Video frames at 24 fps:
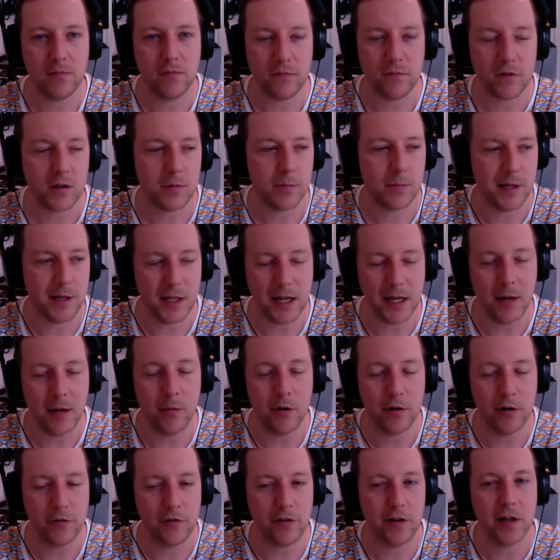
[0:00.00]
to being able
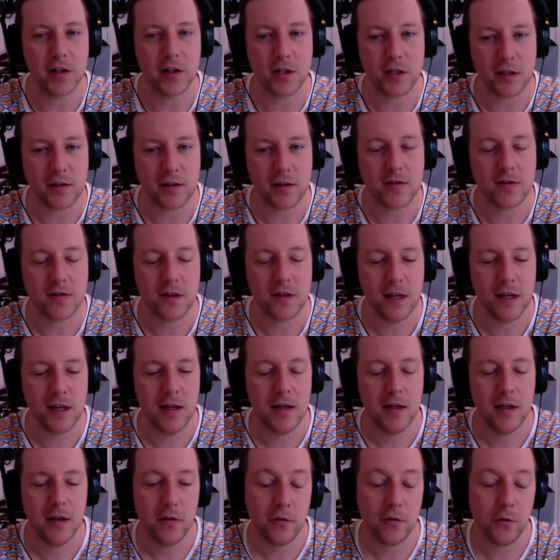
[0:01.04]
to finish this?
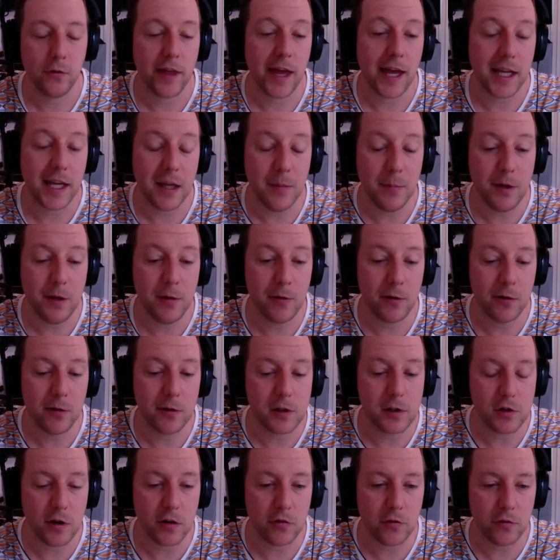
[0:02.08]
So that can be really
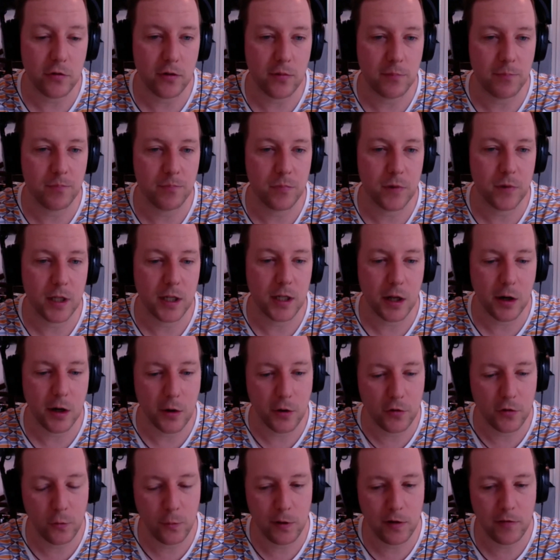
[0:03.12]
stressful. It can
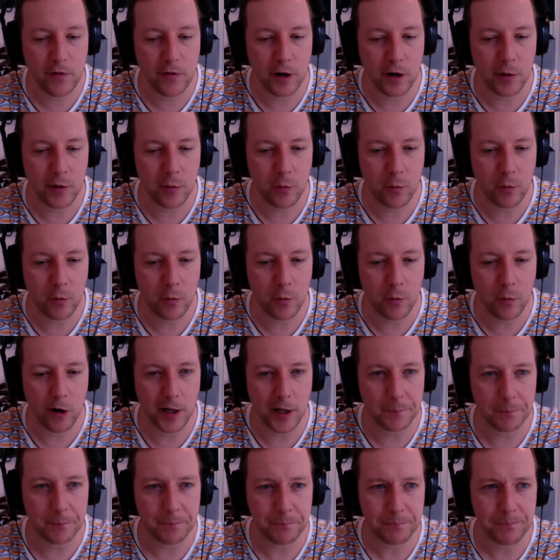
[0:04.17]
also be very
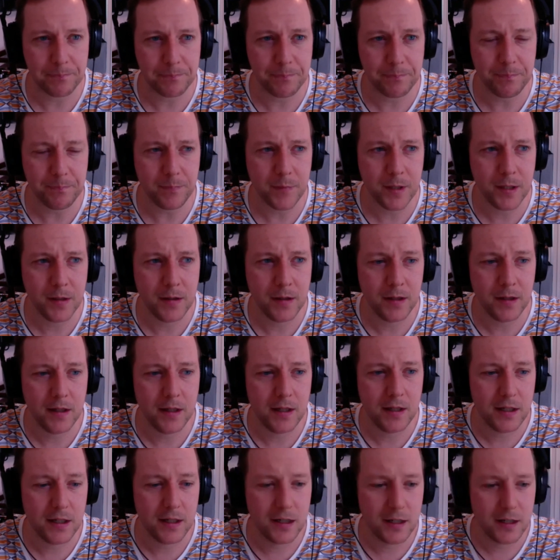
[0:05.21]
rewarding.
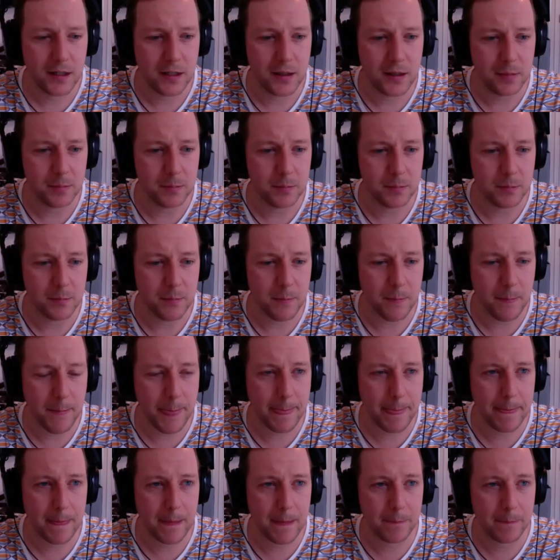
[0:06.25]
I
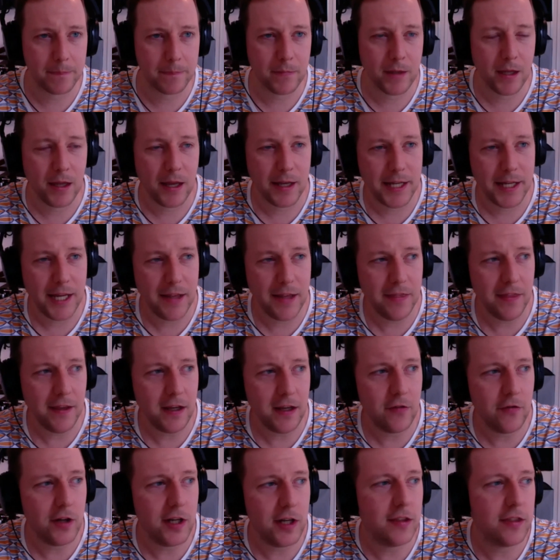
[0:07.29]
can't think of
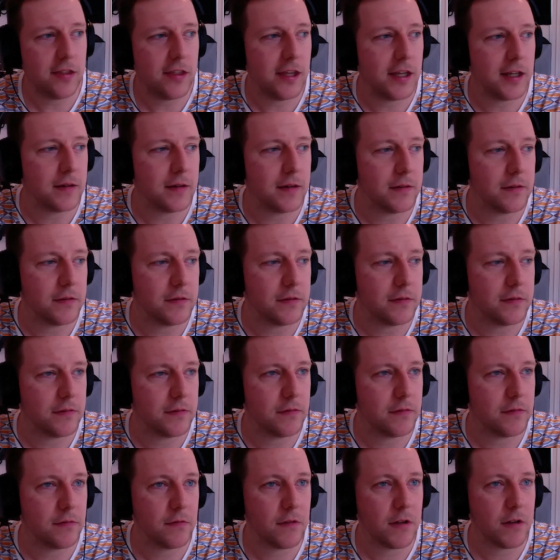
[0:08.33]
anything
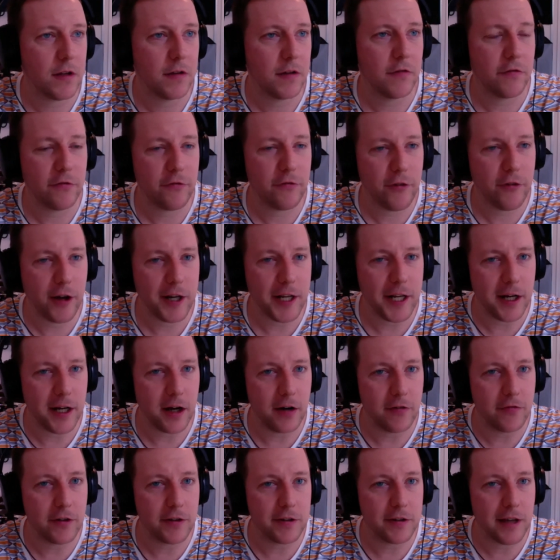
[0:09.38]
funny
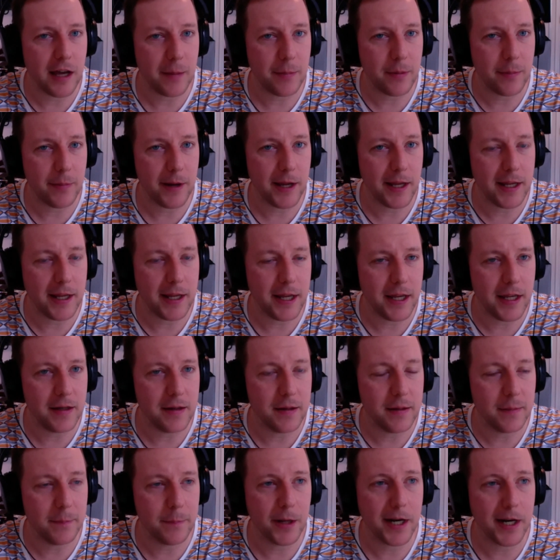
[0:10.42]
off the top of my head,
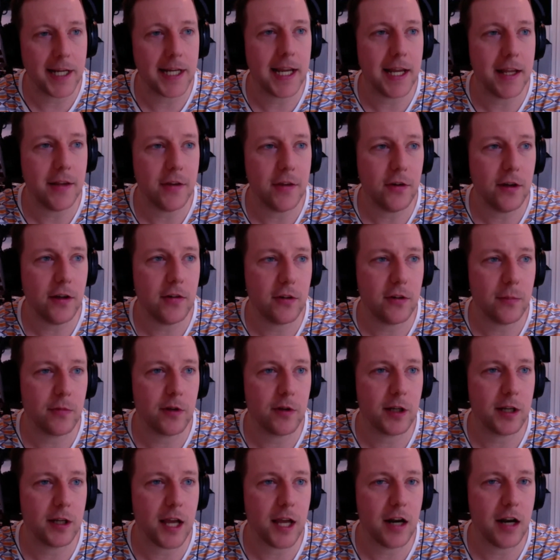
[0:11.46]
but I can say
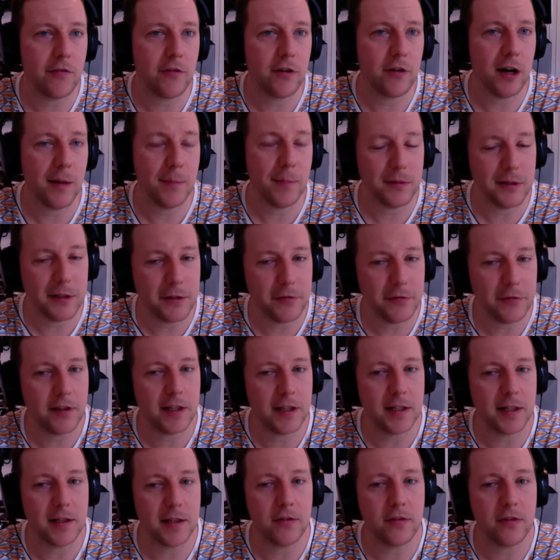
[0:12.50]
something kind of
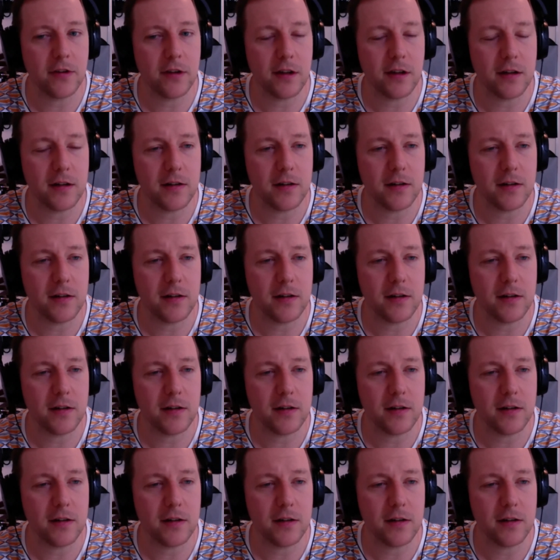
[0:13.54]
uplifting is that